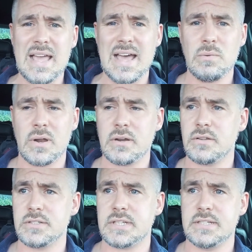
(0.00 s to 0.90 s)
And what it
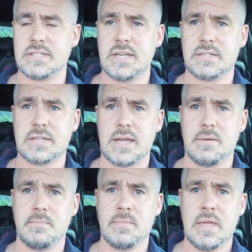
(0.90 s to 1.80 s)
does is it
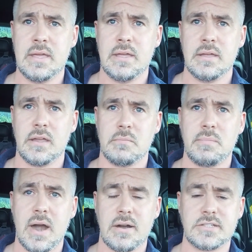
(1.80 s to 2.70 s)

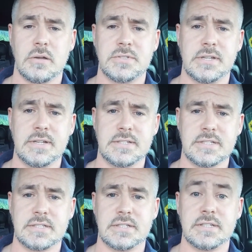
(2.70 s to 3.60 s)
part
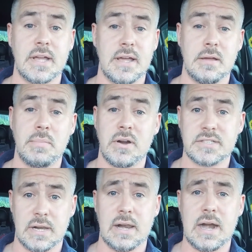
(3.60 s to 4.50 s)
subsidizes
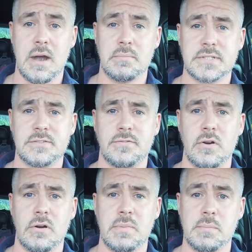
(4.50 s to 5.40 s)
personal alarms
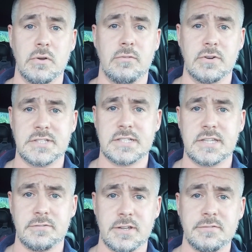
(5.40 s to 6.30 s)
for people over
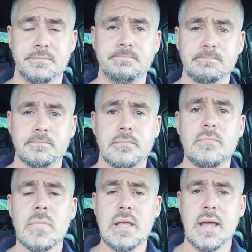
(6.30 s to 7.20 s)
65.
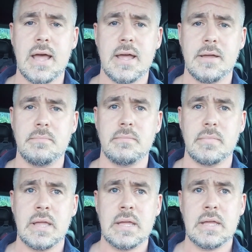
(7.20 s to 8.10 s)

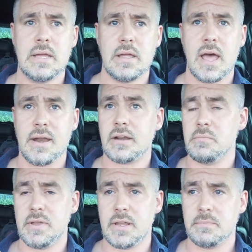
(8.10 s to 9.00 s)
And it
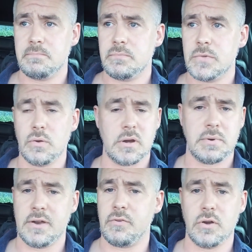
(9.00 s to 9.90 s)
can be, you can
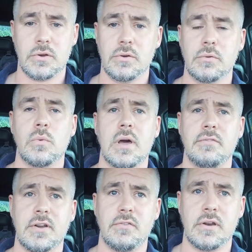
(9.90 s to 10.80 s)
apply for, you
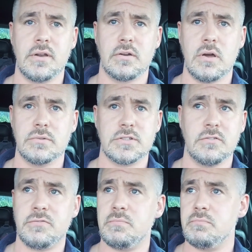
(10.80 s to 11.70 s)
qualify for it on grounds
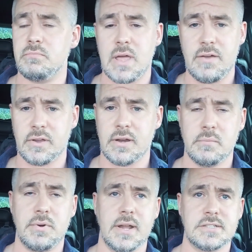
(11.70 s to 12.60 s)
of having a
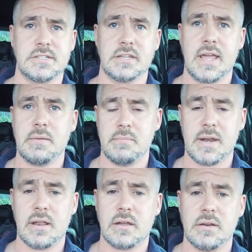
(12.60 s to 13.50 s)
pre-existing
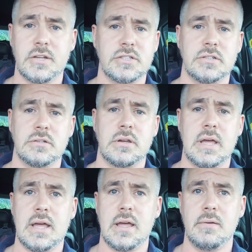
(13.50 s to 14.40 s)
medical condition,
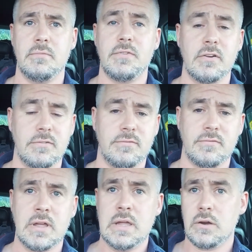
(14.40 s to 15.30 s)
fear of
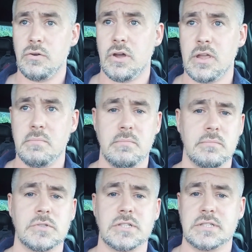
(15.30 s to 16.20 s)

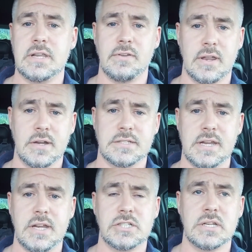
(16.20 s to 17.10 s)
crime, just living in
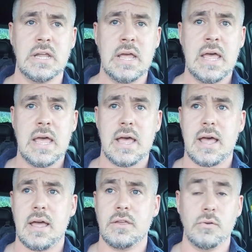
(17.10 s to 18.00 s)
isolation.
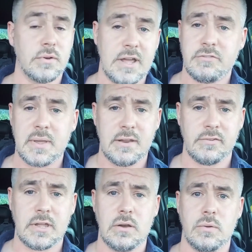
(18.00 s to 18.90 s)
You don't have to be
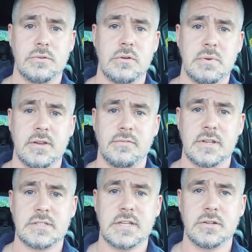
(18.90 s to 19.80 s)
living alone to apply for
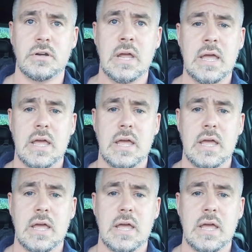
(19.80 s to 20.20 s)
this either.